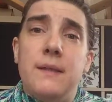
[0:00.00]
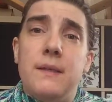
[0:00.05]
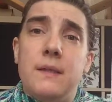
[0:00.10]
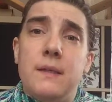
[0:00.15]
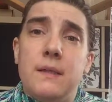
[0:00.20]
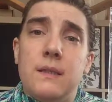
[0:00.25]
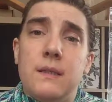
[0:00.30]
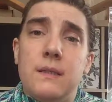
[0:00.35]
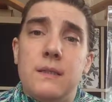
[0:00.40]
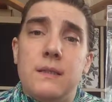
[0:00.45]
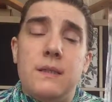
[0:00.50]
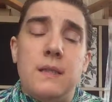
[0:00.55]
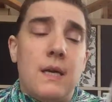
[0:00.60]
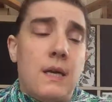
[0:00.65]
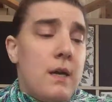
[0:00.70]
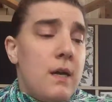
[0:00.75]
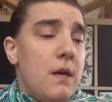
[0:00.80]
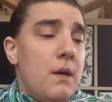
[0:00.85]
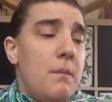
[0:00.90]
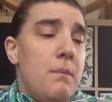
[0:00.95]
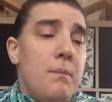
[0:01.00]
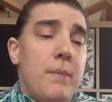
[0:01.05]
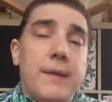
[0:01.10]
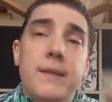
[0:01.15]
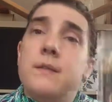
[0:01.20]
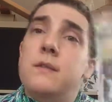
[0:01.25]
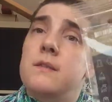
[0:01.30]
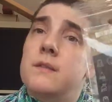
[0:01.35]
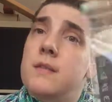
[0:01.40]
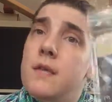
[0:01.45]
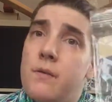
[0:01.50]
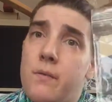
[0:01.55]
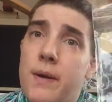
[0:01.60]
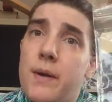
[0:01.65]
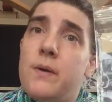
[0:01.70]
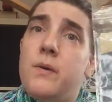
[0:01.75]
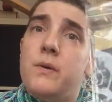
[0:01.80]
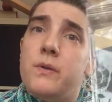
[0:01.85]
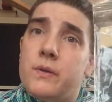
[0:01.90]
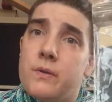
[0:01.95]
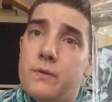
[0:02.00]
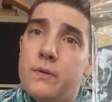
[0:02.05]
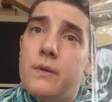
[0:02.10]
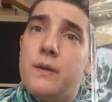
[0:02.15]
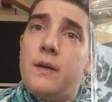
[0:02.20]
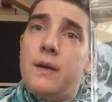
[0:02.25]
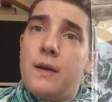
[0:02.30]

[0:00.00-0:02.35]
needles, but they were good.